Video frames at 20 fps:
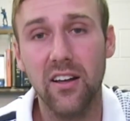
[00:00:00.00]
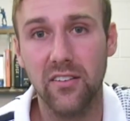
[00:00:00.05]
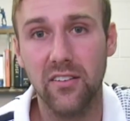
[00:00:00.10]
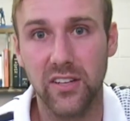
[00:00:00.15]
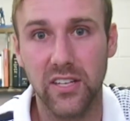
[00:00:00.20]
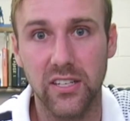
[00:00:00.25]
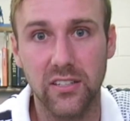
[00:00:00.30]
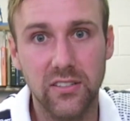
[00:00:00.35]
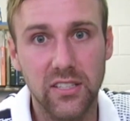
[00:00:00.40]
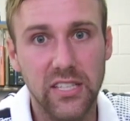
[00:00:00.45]
of
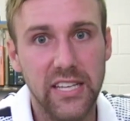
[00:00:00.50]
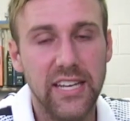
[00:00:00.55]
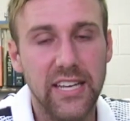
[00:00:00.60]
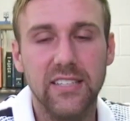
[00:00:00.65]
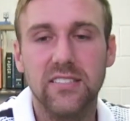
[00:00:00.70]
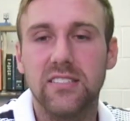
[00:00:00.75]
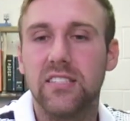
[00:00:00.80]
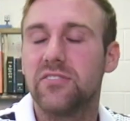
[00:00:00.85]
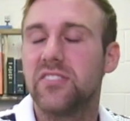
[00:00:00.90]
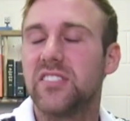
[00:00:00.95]
it.
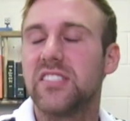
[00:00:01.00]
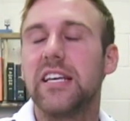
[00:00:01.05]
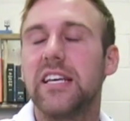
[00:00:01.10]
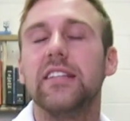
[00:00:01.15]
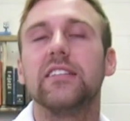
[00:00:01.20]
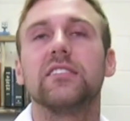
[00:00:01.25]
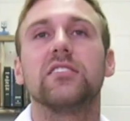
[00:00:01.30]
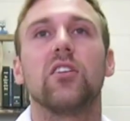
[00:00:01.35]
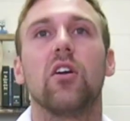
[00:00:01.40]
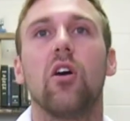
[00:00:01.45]
Kids have seen
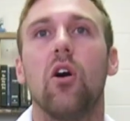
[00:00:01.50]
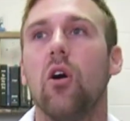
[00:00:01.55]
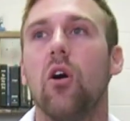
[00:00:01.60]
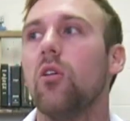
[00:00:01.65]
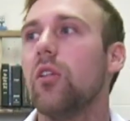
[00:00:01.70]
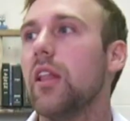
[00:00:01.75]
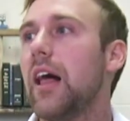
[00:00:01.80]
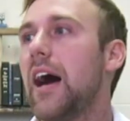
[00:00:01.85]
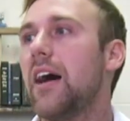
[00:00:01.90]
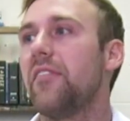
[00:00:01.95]
this their
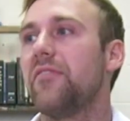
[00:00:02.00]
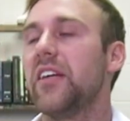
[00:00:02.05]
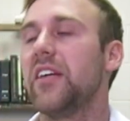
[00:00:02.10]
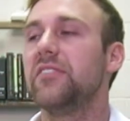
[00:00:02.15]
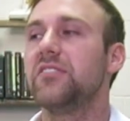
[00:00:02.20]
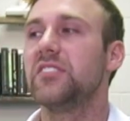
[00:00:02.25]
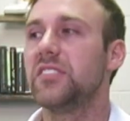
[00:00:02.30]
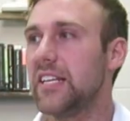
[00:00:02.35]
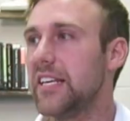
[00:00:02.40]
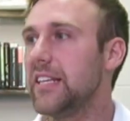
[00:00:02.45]
whole life.
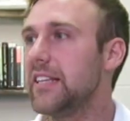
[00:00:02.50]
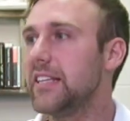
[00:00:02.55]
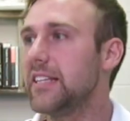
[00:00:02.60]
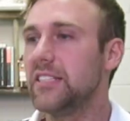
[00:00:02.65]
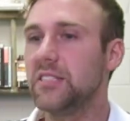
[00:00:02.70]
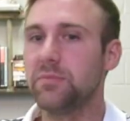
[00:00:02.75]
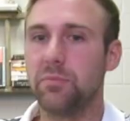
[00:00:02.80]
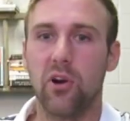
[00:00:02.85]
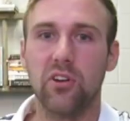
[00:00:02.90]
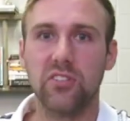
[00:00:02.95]
They've seen
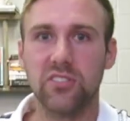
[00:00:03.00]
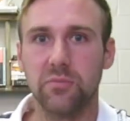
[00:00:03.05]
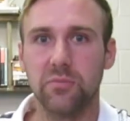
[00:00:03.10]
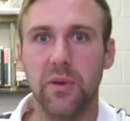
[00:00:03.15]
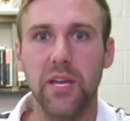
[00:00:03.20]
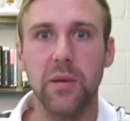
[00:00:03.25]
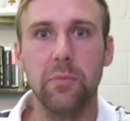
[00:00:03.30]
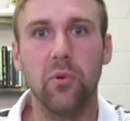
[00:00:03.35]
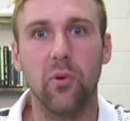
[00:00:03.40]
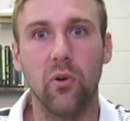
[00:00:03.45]
these parts of
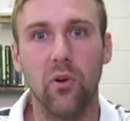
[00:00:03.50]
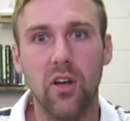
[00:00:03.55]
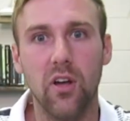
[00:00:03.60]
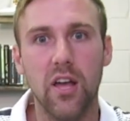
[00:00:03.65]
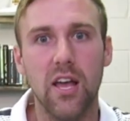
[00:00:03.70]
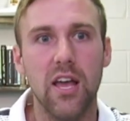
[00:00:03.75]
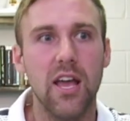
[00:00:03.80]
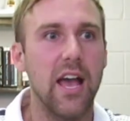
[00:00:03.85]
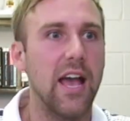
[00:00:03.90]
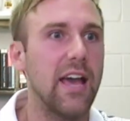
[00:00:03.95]
people.
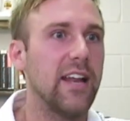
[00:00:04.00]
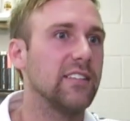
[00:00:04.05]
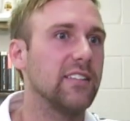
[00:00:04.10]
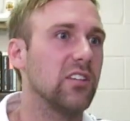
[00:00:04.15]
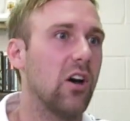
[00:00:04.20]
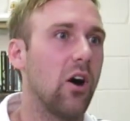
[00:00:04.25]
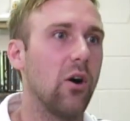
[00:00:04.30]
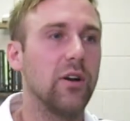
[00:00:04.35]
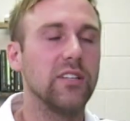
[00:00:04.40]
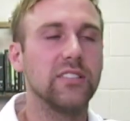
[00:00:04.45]
And it's
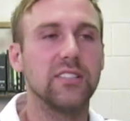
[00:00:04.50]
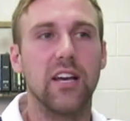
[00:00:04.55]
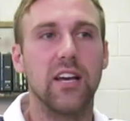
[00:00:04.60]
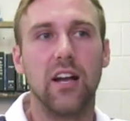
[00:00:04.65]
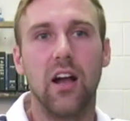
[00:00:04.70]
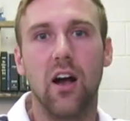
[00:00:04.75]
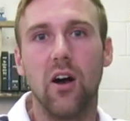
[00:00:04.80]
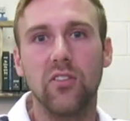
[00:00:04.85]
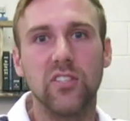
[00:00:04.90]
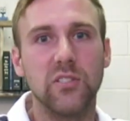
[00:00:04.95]
always
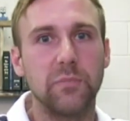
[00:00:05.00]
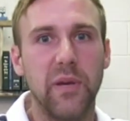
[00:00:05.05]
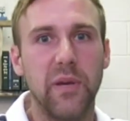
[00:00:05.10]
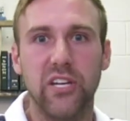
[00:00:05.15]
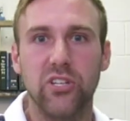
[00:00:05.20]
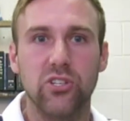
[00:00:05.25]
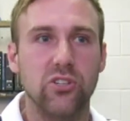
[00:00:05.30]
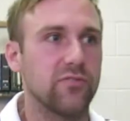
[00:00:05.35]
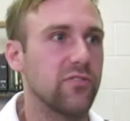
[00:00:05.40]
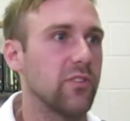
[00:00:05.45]
like, oh, this
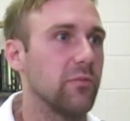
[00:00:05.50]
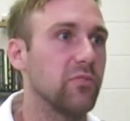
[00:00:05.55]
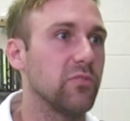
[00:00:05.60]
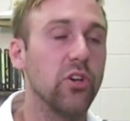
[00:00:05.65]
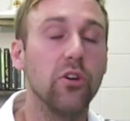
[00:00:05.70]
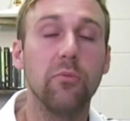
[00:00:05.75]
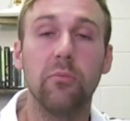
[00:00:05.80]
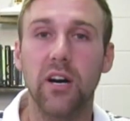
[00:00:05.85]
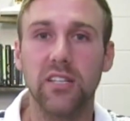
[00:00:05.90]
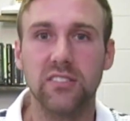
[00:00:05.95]
picture from
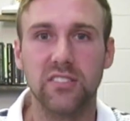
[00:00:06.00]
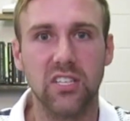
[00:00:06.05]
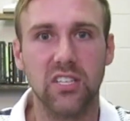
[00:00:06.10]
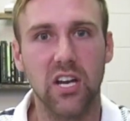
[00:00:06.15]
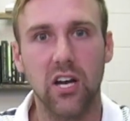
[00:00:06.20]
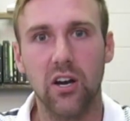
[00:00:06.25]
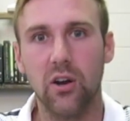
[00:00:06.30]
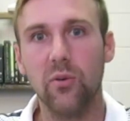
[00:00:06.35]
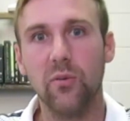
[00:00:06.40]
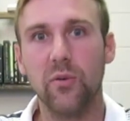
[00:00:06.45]
two months
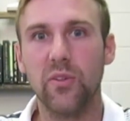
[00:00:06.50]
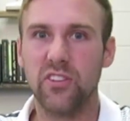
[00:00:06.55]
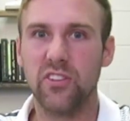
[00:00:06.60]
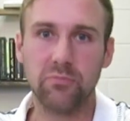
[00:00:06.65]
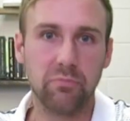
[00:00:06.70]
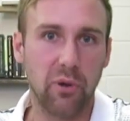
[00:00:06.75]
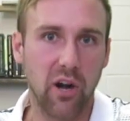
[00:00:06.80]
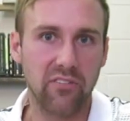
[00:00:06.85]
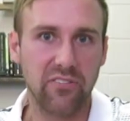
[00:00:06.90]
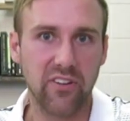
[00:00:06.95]
ago with this
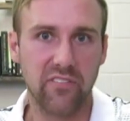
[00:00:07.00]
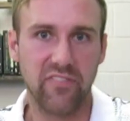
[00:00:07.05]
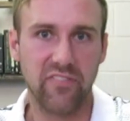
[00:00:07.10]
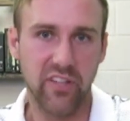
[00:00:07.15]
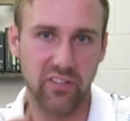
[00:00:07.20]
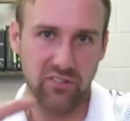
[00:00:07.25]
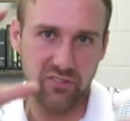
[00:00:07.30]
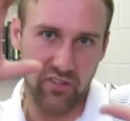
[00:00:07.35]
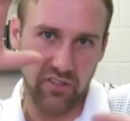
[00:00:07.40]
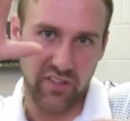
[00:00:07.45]
perfect
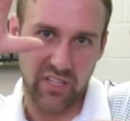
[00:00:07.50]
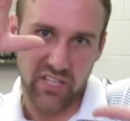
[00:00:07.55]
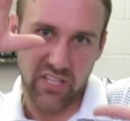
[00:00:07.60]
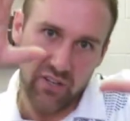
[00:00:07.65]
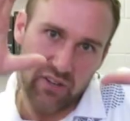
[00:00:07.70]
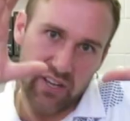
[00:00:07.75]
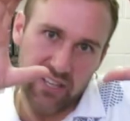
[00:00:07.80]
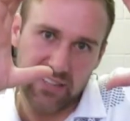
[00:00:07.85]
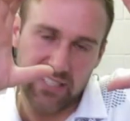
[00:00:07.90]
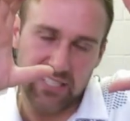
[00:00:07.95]
filter, and then
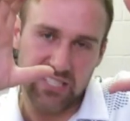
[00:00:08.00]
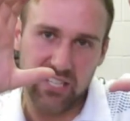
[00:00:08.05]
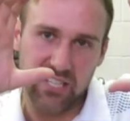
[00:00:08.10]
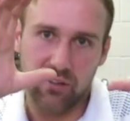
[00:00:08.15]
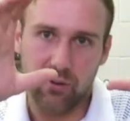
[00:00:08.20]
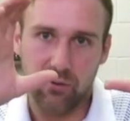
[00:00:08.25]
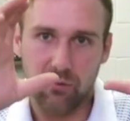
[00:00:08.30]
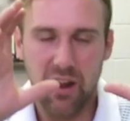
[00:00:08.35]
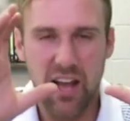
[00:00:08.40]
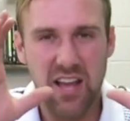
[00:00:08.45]
you got the
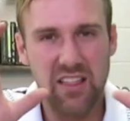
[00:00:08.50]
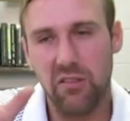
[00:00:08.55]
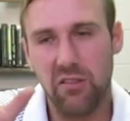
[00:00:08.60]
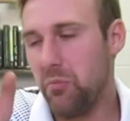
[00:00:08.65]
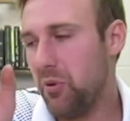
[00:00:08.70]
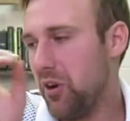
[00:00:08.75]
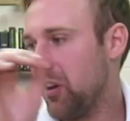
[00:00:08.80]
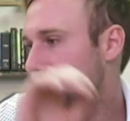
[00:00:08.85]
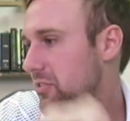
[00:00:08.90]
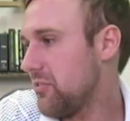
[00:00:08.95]
tilt right, and
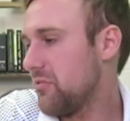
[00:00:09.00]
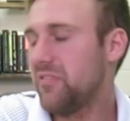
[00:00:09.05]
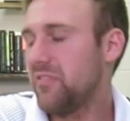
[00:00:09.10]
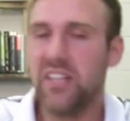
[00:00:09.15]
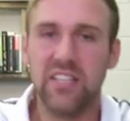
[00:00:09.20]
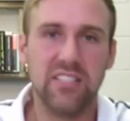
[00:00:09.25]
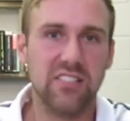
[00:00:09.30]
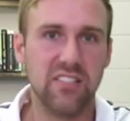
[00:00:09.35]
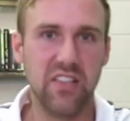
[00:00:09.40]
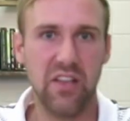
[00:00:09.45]
you put it through
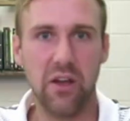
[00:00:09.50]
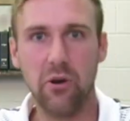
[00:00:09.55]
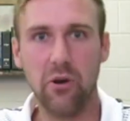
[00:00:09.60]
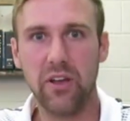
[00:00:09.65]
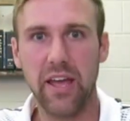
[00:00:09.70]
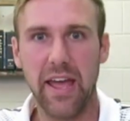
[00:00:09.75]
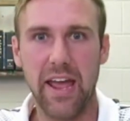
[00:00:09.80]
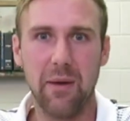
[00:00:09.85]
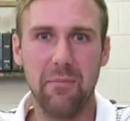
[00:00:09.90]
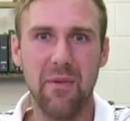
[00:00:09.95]

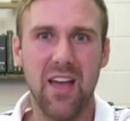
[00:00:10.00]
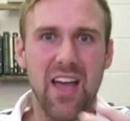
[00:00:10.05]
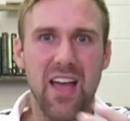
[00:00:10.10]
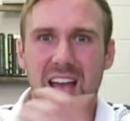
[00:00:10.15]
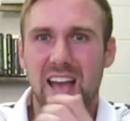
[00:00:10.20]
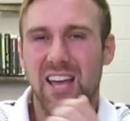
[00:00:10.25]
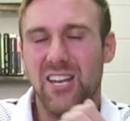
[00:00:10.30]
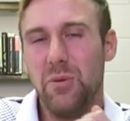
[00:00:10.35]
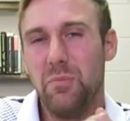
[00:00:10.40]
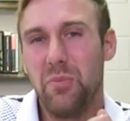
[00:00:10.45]
VSCO cam,
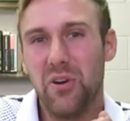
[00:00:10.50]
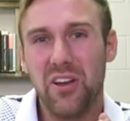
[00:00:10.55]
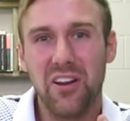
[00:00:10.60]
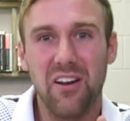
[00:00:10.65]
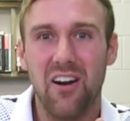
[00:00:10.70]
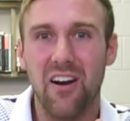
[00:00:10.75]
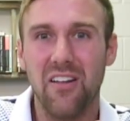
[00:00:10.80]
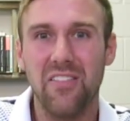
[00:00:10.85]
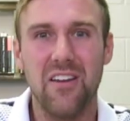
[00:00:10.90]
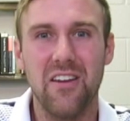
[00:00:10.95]
and you put it
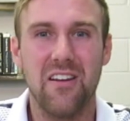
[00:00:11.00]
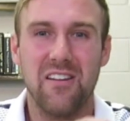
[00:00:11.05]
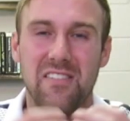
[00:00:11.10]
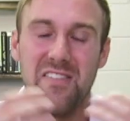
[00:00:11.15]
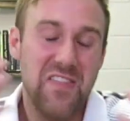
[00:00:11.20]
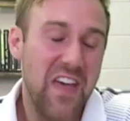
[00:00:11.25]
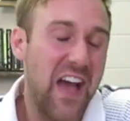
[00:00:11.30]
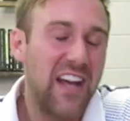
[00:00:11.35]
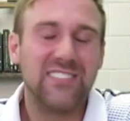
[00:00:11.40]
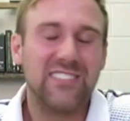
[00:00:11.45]
on there, and
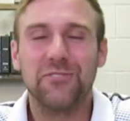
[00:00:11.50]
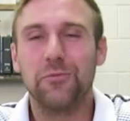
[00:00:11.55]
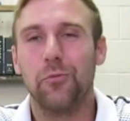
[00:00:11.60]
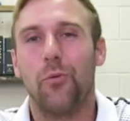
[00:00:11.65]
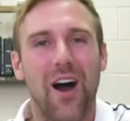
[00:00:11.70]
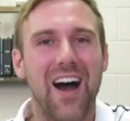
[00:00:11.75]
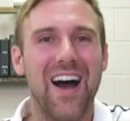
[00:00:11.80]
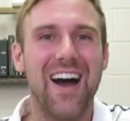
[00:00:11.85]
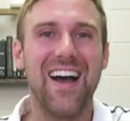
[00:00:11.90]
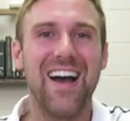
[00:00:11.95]
that's
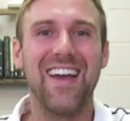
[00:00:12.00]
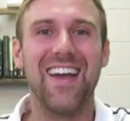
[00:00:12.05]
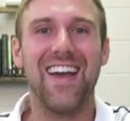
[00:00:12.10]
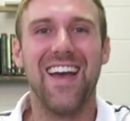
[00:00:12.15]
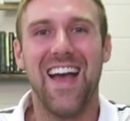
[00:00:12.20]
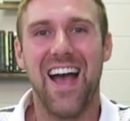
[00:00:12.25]
why